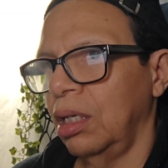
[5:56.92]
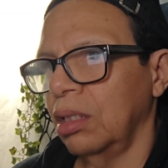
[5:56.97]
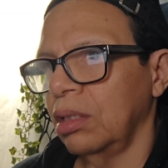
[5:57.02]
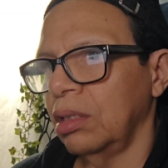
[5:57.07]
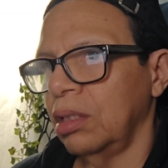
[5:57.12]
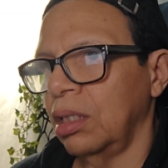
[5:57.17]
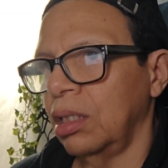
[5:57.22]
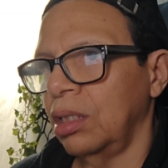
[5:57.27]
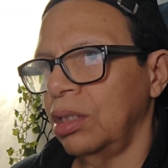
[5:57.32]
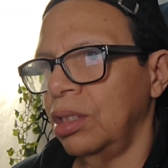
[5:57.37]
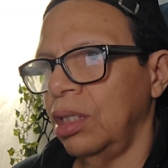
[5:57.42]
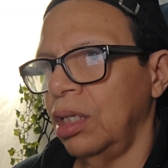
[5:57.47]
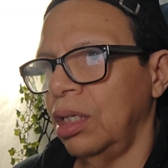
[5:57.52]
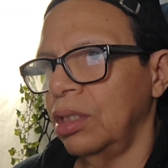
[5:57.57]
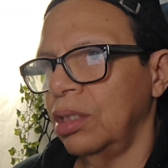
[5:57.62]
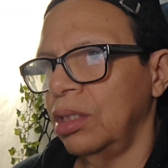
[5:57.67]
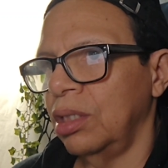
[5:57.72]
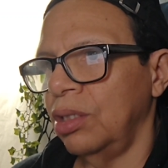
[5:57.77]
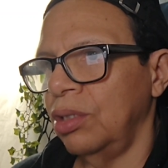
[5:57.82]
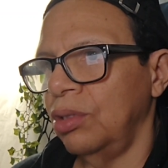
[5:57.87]
looks like it
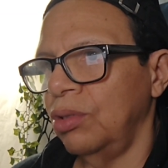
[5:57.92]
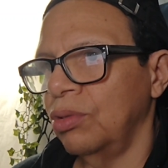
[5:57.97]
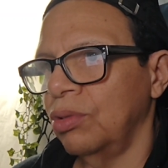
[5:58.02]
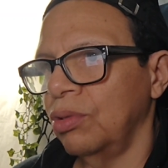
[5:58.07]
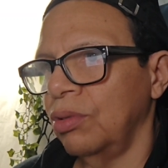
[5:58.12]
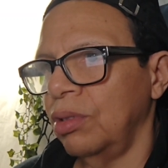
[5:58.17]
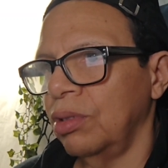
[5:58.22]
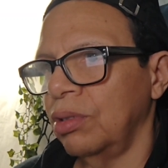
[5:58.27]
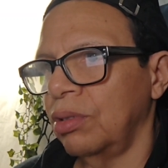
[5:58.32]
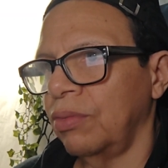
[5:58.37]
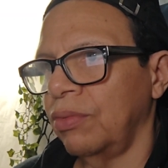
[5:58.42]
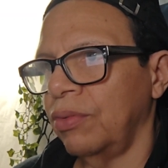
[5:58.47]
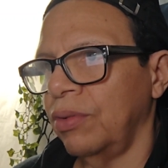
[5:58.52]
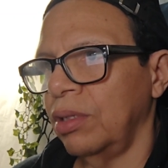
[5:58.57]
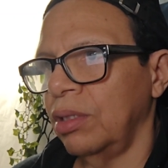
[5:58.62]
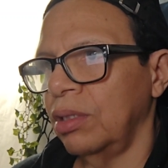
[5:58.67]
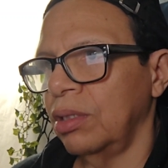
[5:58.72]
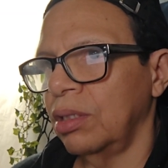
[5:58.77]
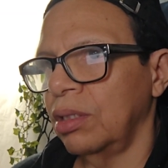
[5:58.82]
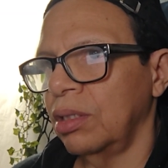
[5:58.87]
changed the user
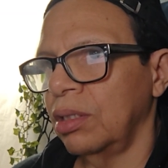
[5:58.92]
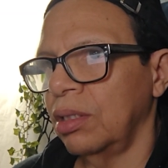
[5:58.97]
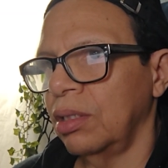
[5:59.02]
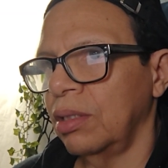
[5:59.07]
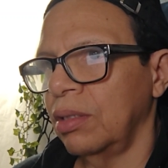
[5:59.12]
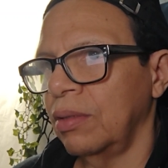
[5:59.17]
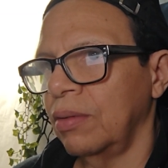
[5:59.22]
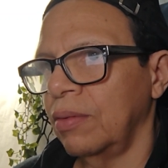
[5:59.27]
interface.